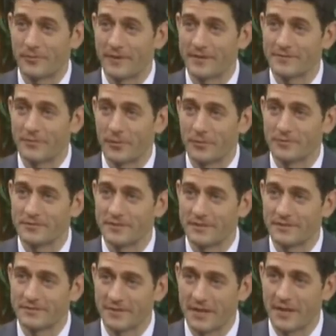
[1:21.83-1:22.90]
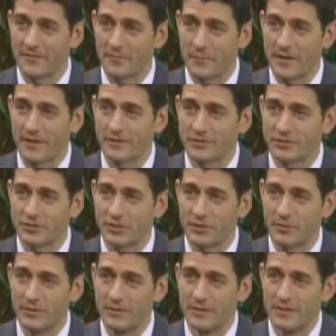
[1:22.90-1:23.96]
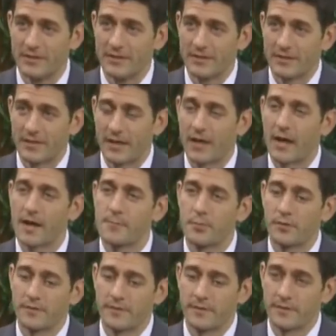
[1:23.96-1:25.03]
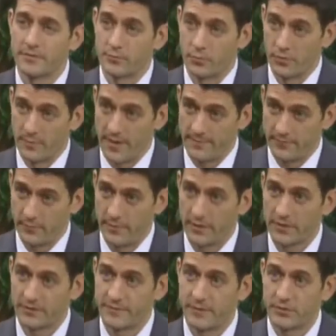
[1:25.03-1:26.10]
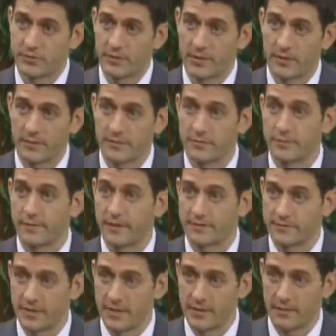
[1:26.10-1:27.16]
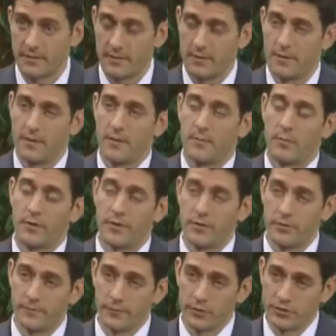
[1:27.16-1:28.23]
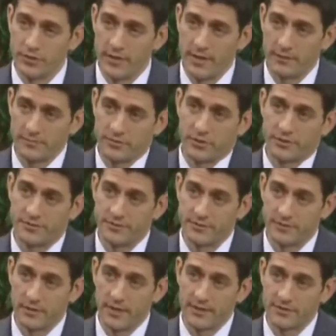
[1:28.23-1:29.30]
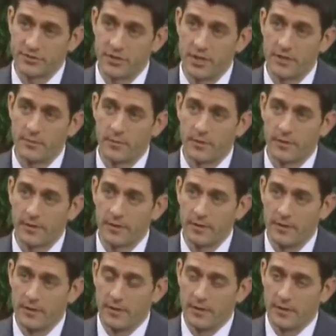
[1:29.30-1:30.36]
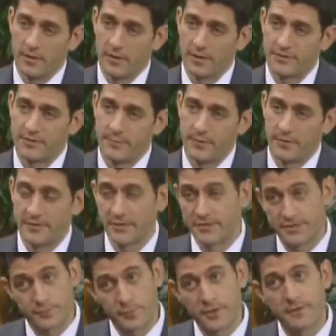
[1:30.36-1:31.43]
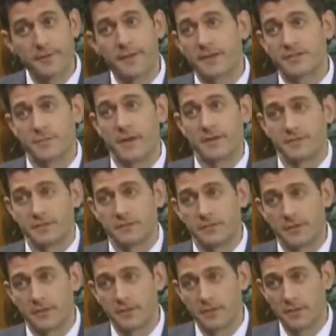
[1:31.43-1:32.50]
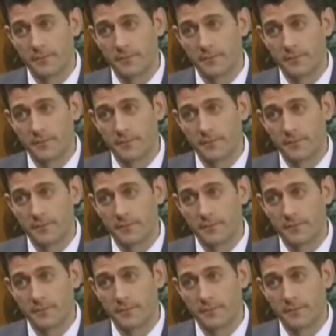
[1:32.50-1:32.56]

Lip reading: Thanks for hosting this and having me on your show. I put this roadmap for America's future out in 2008, put a new version out just this last January. It's a bill that does 3 things, basically.